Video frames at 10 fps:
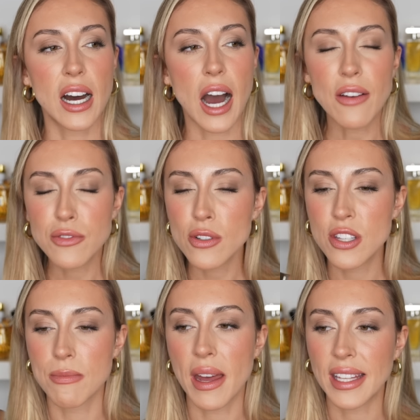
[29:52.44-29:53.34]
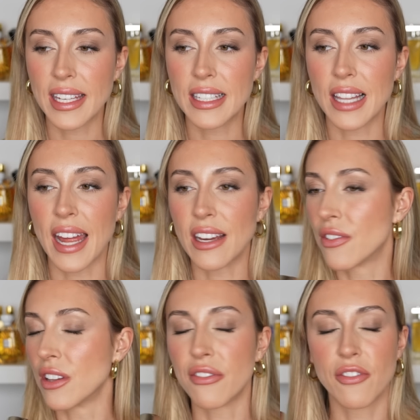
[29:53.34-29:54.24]
After smelling it like
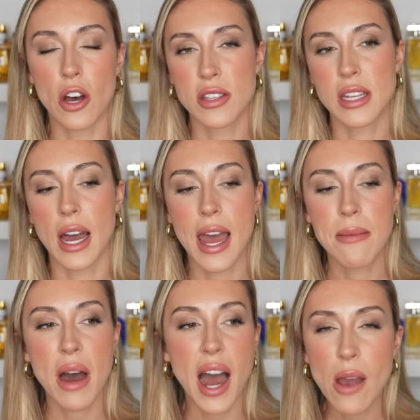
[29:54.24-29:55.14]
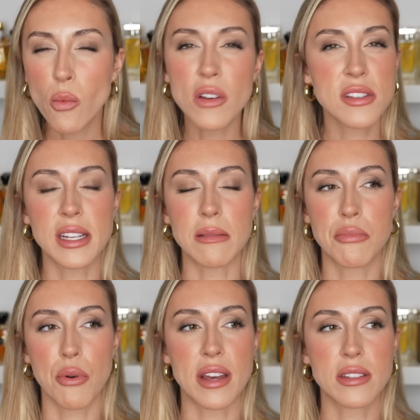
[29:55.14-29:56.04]
for the first time, I wasn't
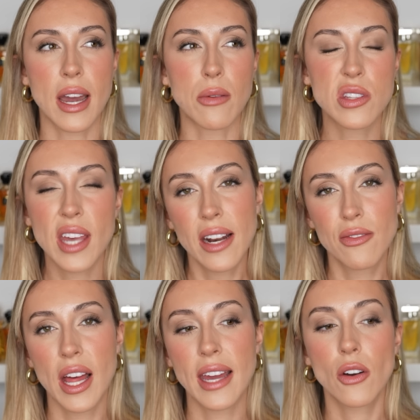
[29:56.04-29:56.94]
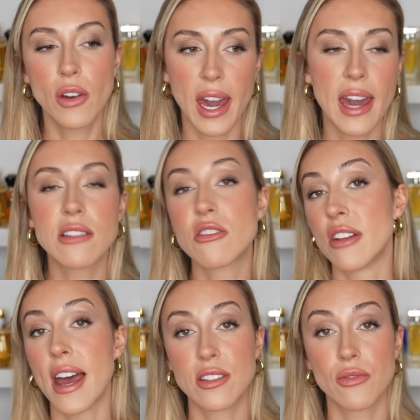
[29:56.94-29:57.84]
impressed. I was kind of like, okay, it's
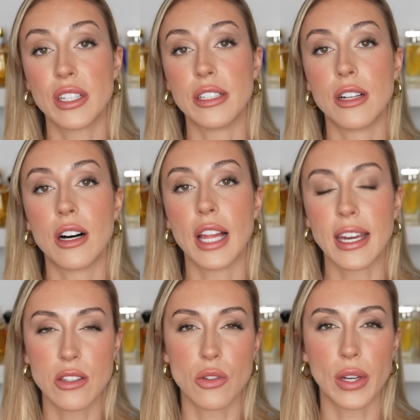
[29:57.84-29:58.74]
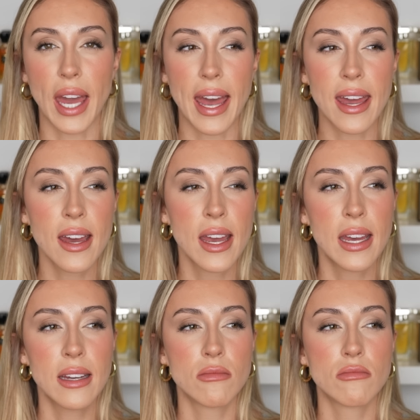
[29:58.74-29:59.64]
nice vanilla, like it's okay.
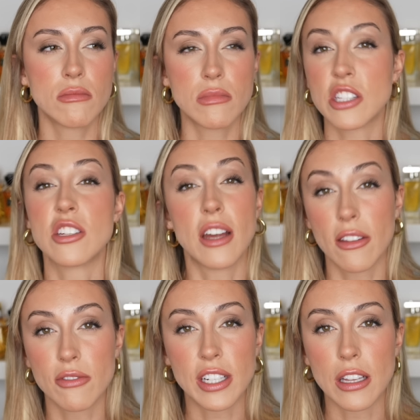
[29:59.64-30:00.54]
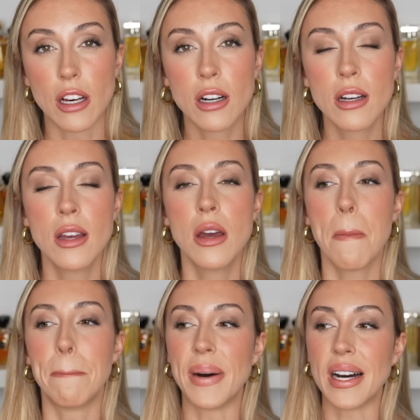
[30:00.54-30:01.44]
It's another vanilla.
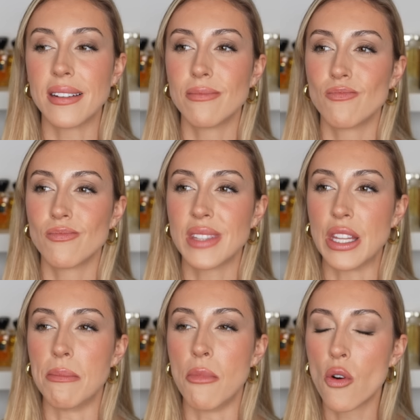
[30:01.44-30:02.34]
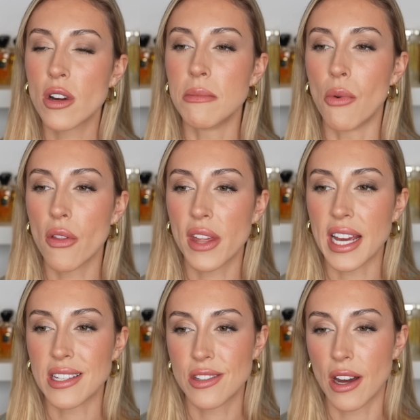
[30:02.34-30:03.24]
But the more and more that
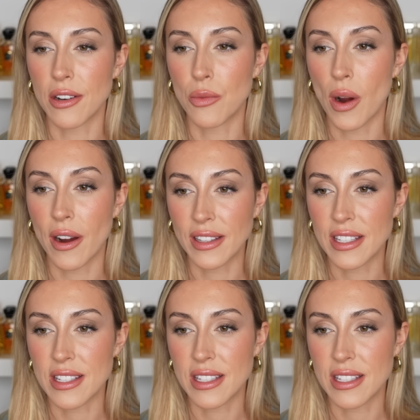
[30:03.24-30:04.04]
I started wearing this